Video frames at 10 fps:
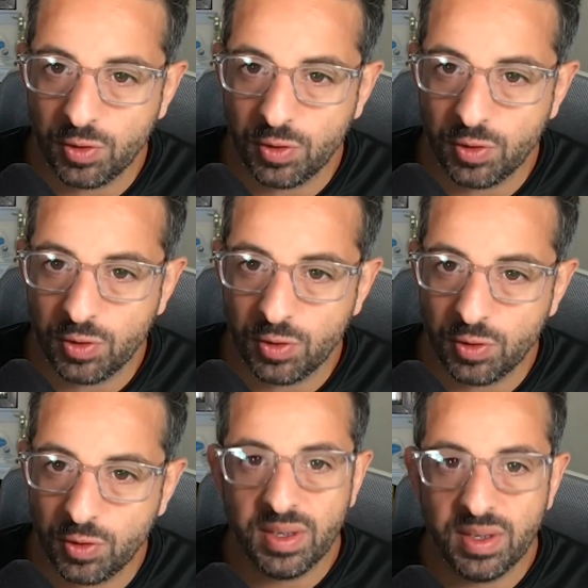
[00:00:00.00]
Check it
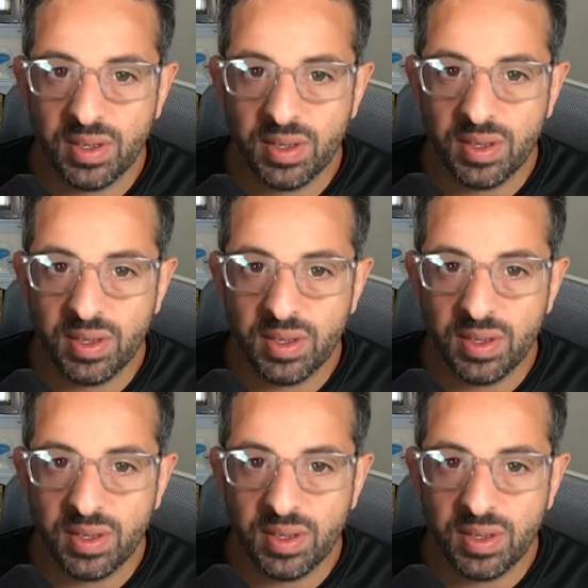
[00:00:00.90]
out. And if you
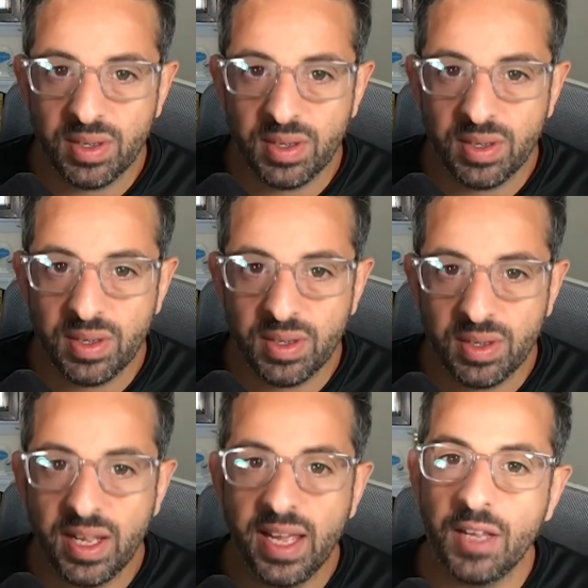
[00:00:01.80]
enjoy it, tell
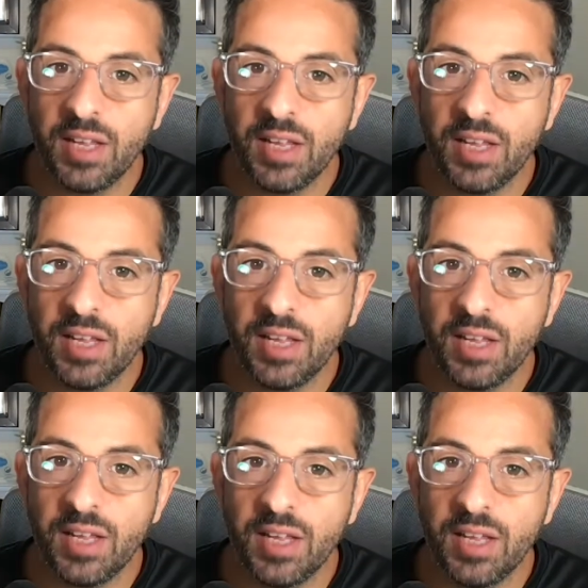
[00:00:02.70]
them that
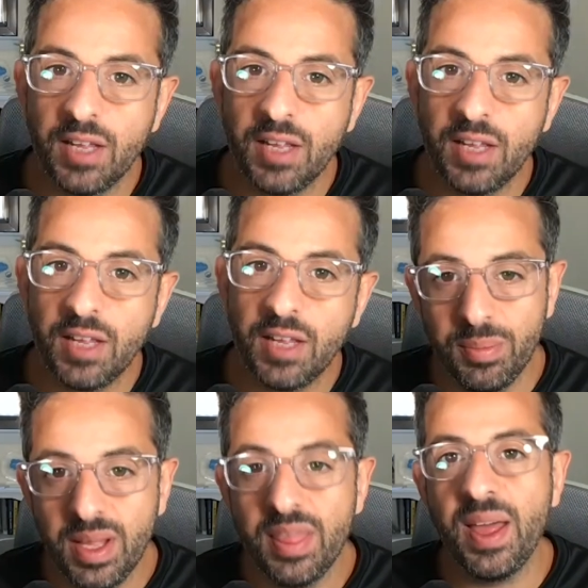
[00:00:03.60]
Mile 40 sent you
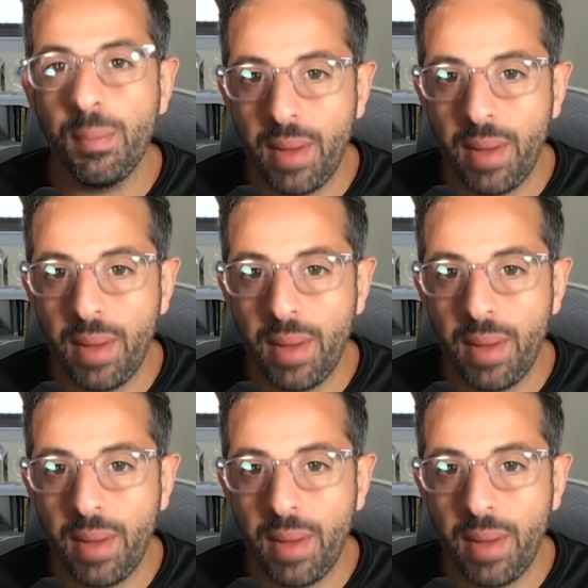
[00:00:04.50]
over.